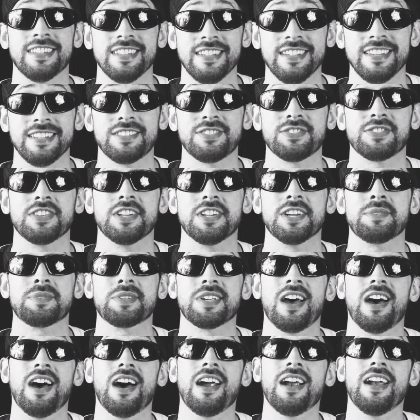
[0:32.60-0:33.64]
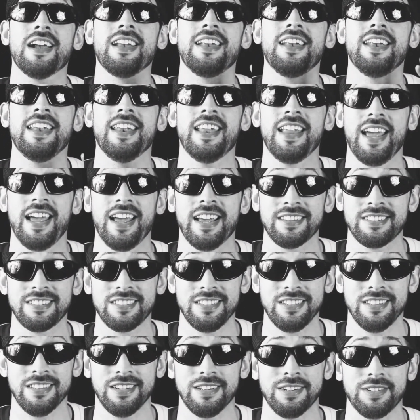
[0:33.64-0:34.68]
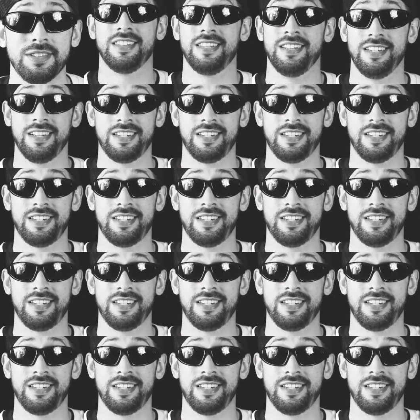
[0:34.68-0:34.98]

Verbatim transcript: These flips are nasty though.